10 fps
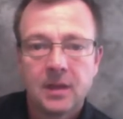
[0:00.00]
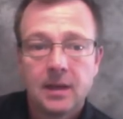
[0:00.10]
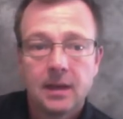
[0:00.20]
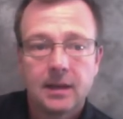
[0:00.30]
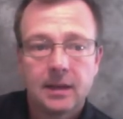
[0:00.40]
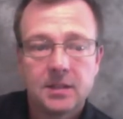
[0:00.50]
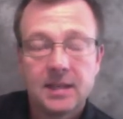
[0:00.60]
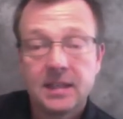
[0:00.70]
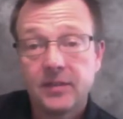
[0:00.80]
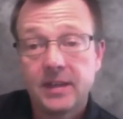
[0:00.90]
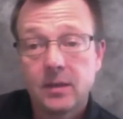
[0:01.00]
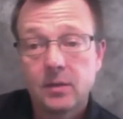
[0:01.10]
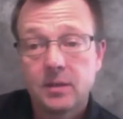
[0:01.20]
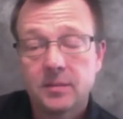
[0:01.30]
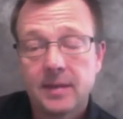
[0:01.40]
Today's video
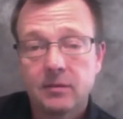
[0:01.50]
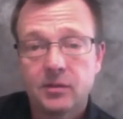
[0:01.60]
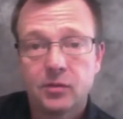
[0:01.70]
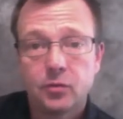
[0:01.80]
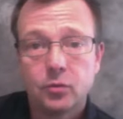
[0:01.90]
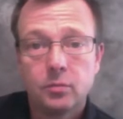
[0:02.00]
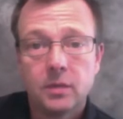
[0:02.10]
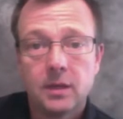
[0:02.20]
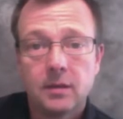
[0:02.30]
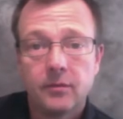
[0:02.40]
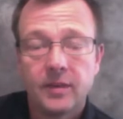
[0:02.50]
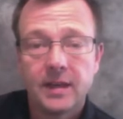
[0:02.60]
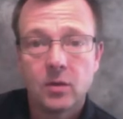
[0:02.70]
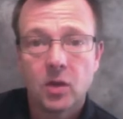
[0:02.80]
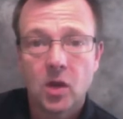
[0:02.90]
is about Zoom
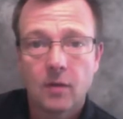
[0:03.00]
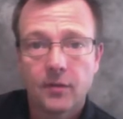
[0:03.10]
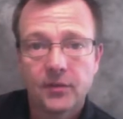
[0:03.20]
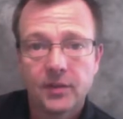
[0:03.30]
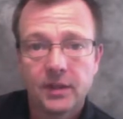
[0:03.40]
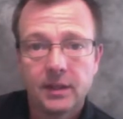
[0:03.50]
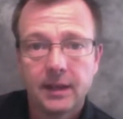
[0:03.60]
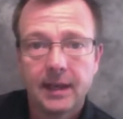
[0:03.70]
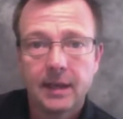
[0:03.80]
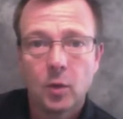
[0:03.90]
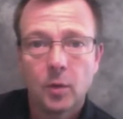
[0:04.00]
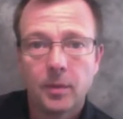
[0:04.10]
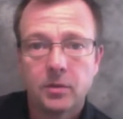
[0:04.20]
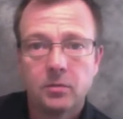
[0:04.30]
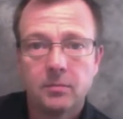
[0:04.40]
video conferencing, and I'm hoping
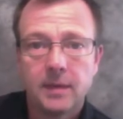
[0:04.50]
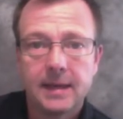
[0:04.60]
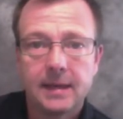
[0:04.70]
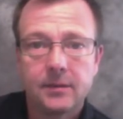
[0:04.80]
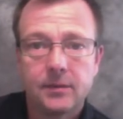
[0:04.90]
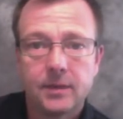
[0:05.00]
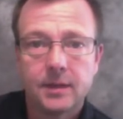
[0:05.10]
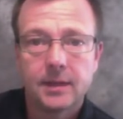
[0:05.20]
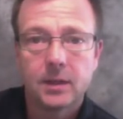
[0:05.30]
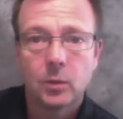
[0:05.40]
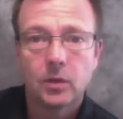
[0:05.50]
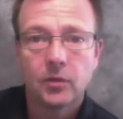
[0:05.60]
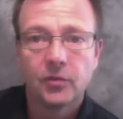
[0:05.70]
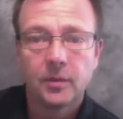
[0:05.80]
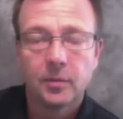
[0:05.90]
to make it real
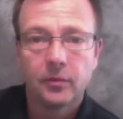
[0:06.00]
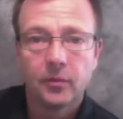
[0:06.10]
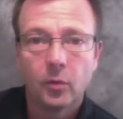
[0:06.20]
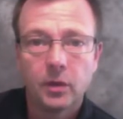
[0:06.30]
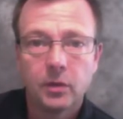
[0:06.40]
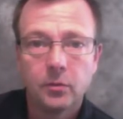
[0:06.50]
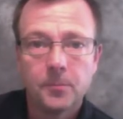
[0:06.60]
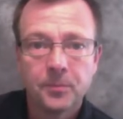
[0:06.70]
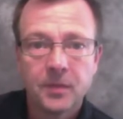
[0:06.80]
simple for you.